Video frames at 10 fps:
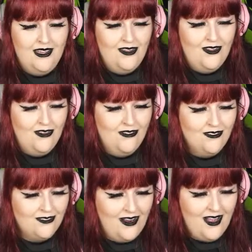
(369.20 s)
All
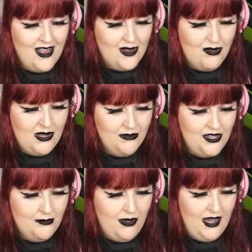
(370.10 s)
right,
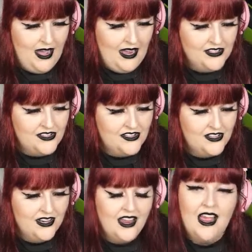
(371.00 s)
pumpkin patch
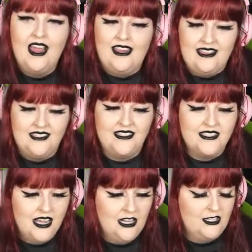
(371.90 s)
is
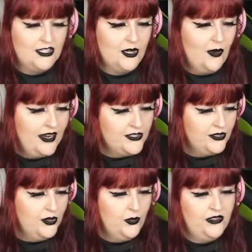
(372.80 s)
done. So I
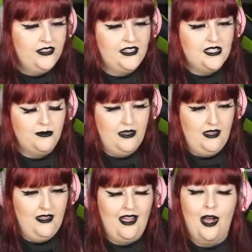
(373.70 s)
do want there to
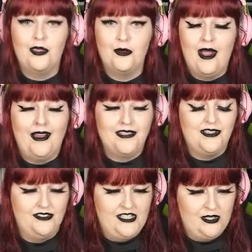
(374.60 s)
be other
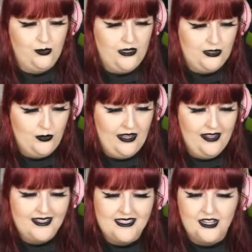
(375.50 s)
activities as well.
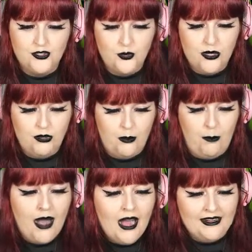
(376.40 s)
Like I said, I do want to put a
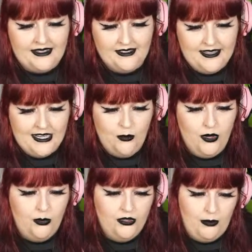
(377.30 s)
barn in. I think I
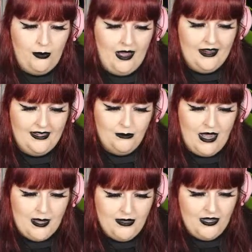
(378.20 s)
want to put the barn in
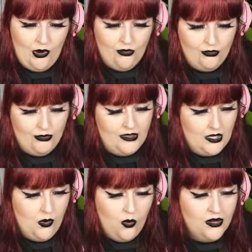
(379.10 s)
maybe over in the
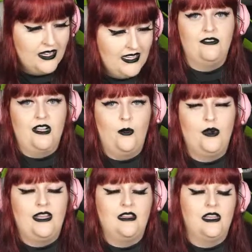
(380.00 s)
corner here. I want
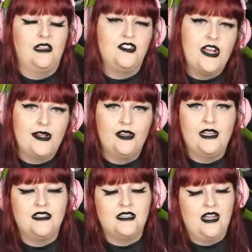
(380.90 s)
to get like the
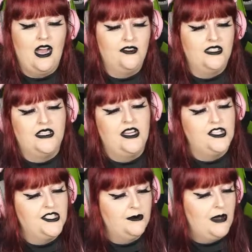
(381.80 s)
jack-o'-lantern carving
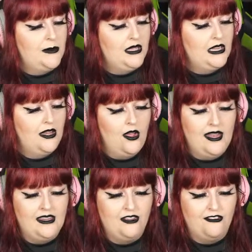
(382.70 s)
stations and maybe
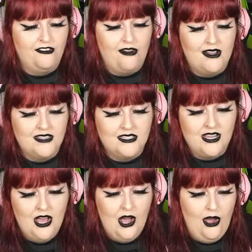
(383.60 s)
line the front
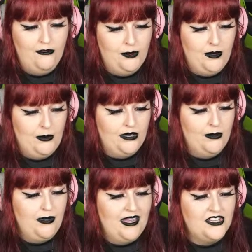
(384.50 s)
of the pumpkin
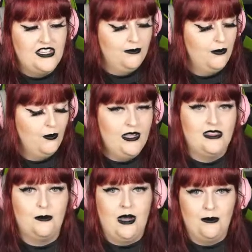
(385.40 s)
patch here with
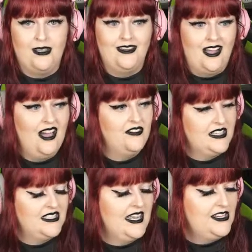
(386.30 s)
the pumpkin carving
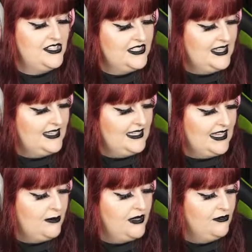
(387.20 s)
stations. I think
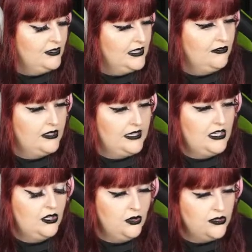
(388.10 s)
that'd be really
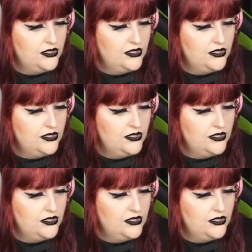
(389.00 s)
cute.